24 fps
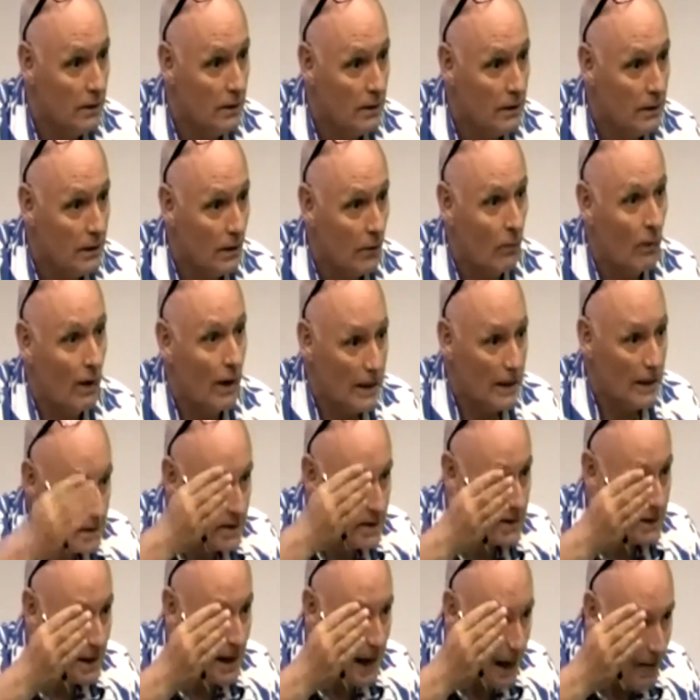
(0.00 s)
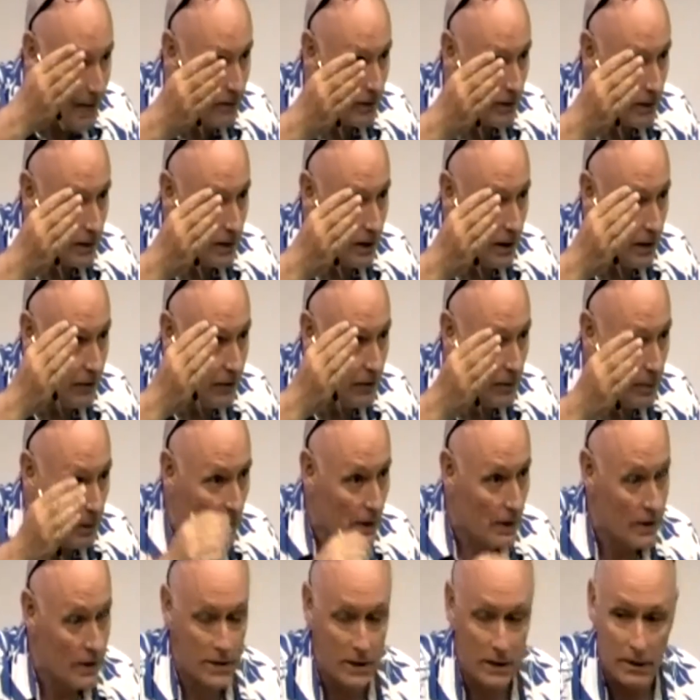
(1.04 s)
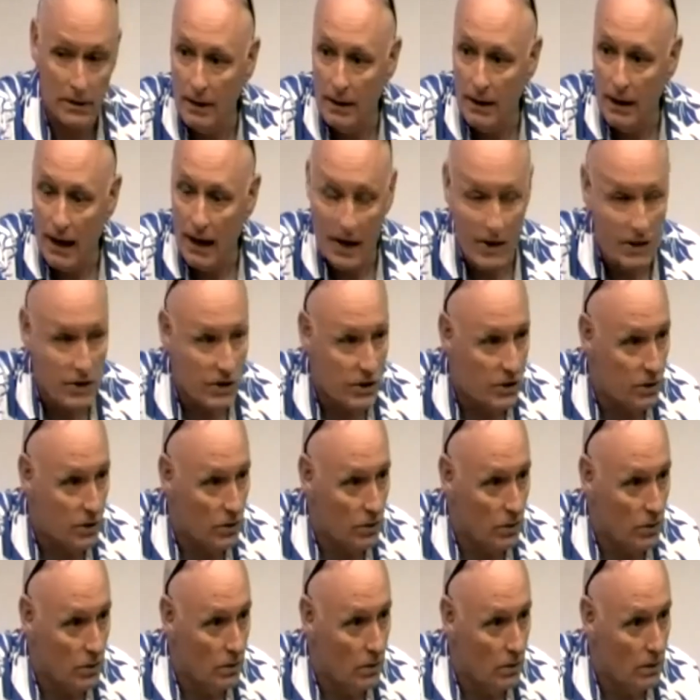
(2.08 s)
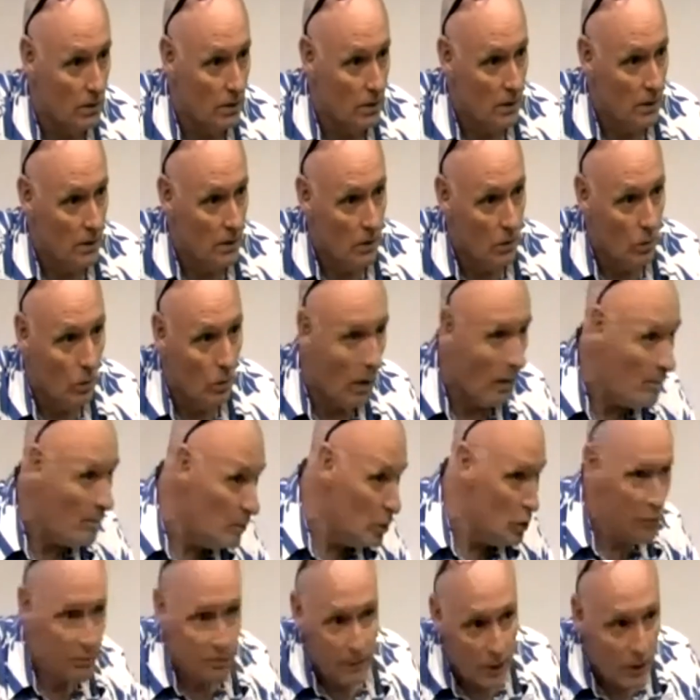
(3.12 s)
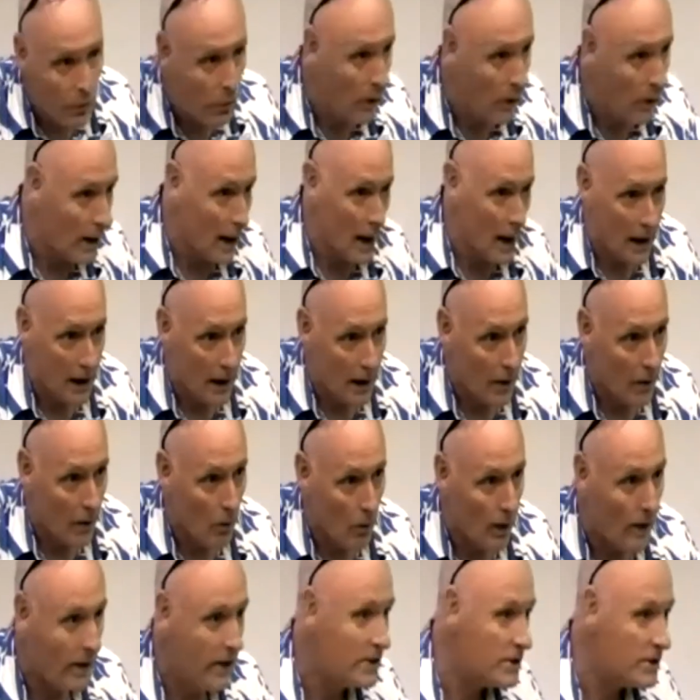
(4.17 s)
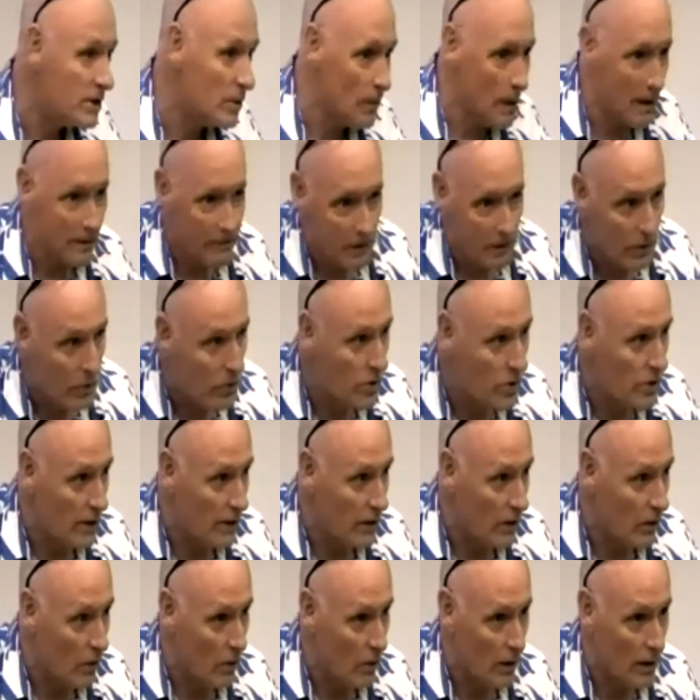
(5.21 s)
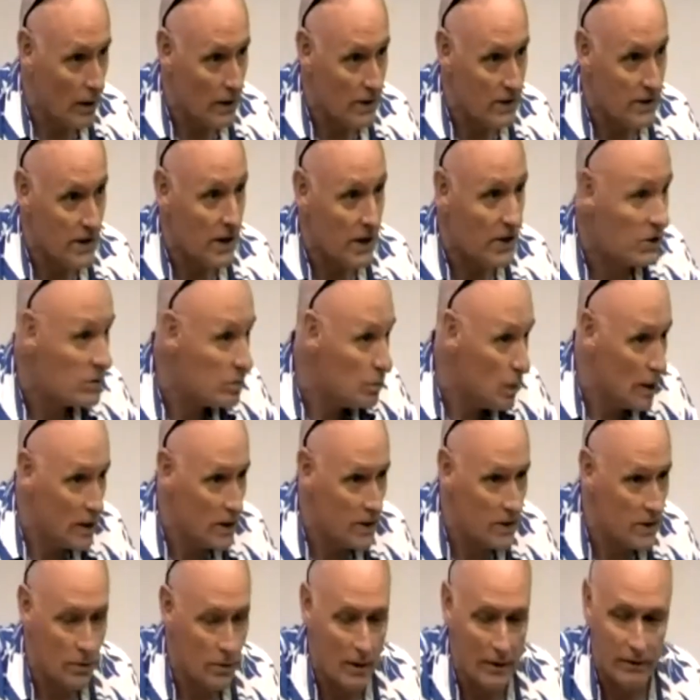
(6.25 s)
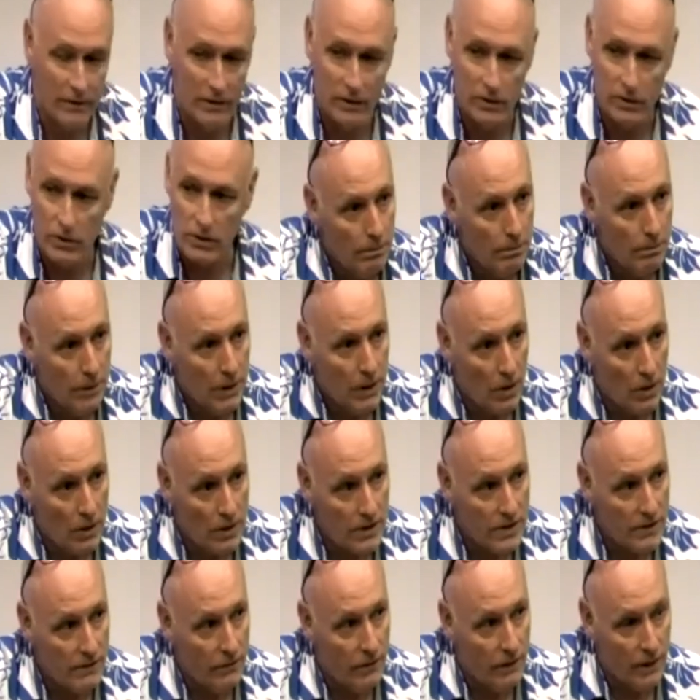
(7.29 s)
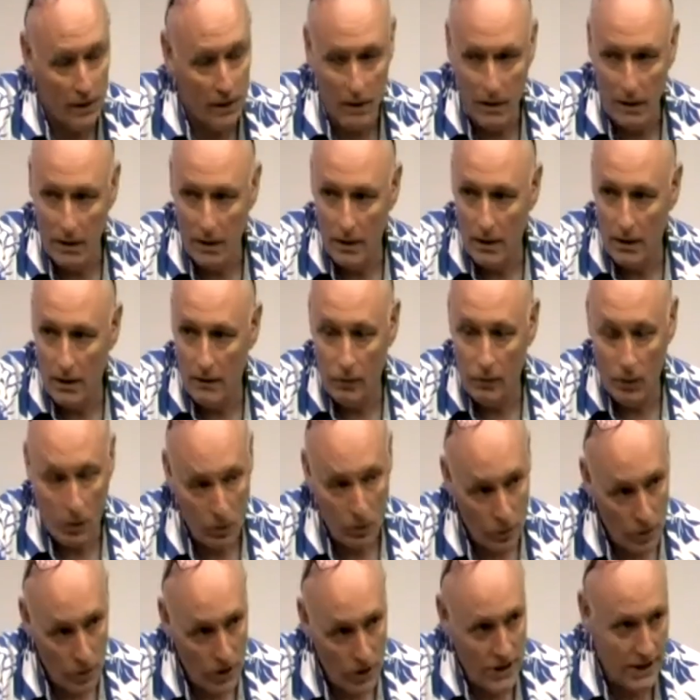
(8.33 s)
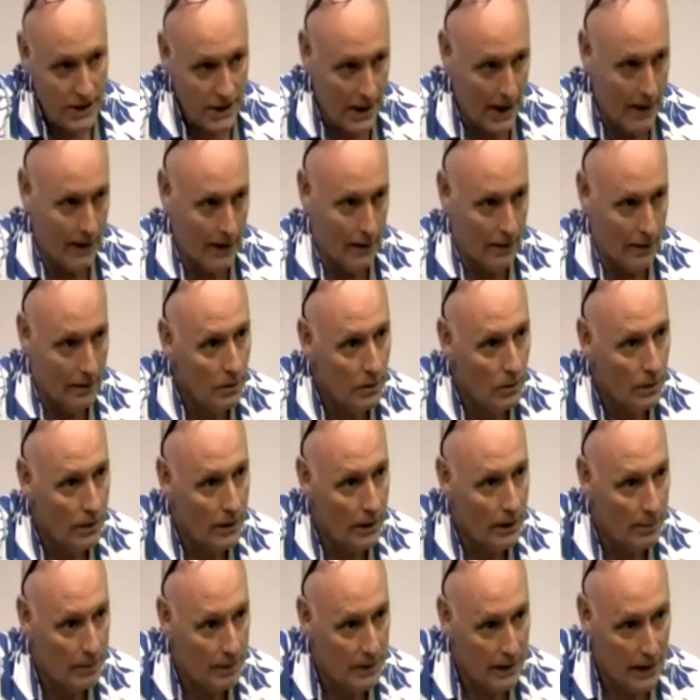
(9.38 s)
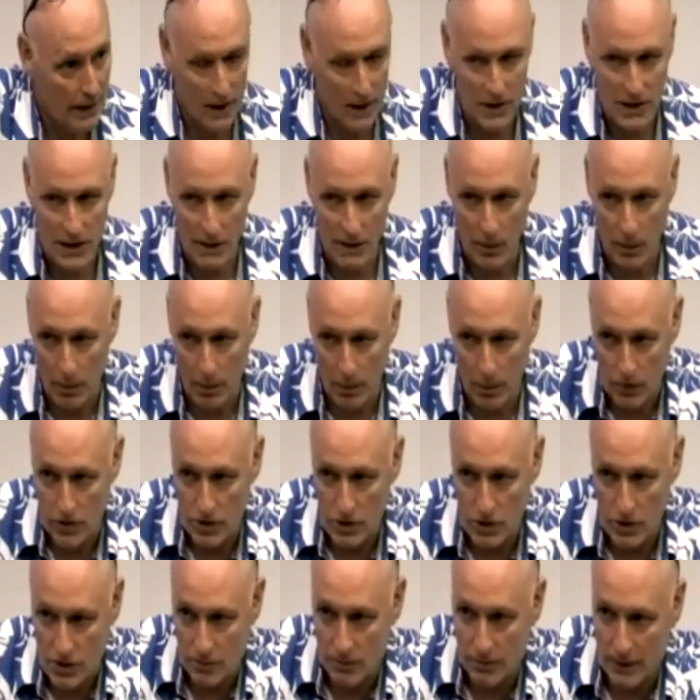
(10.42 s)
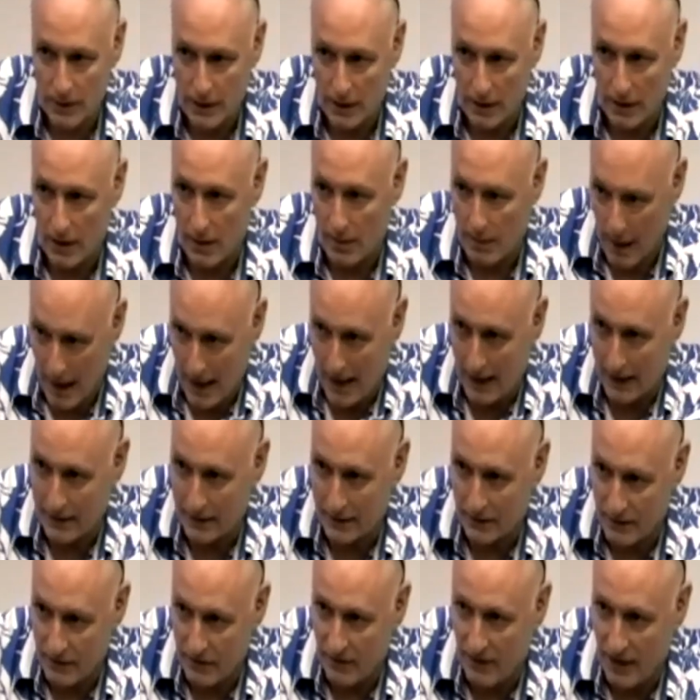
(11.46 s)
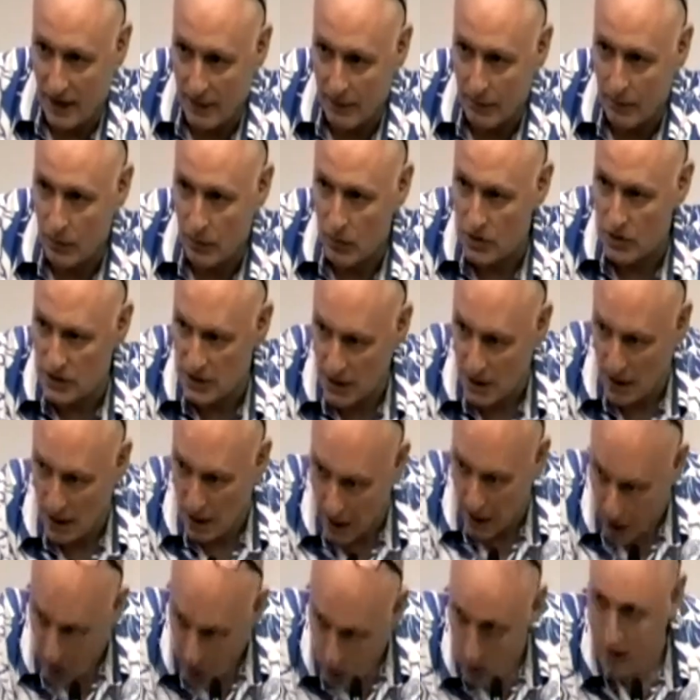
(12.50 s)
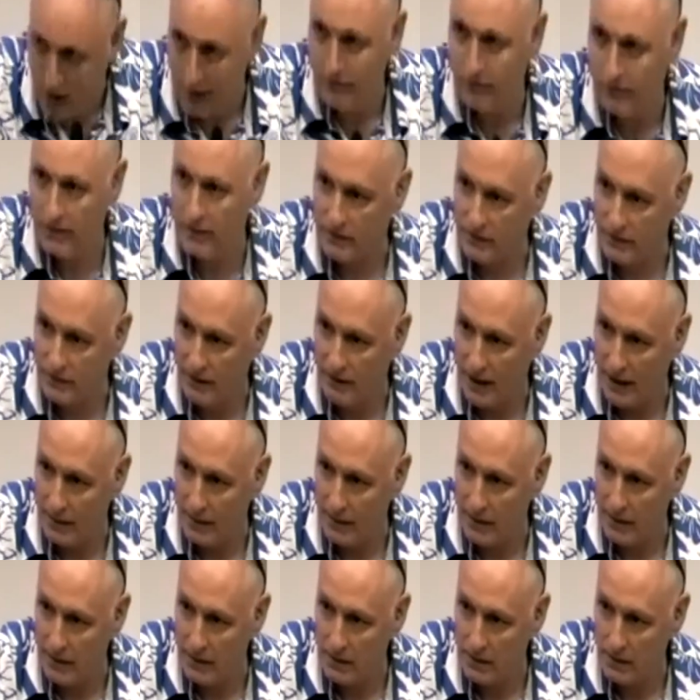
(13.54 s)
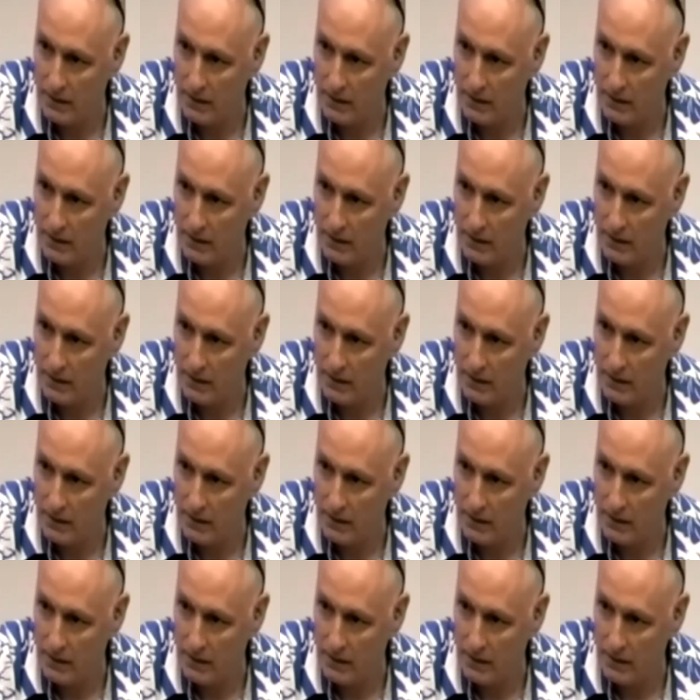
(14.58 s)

that raises the level of the person as to what movement we are, what is a revolutionary organization, what is a revolution. Because if we undersell, well then potentially we're putting somebody on a path of development which is a low level of development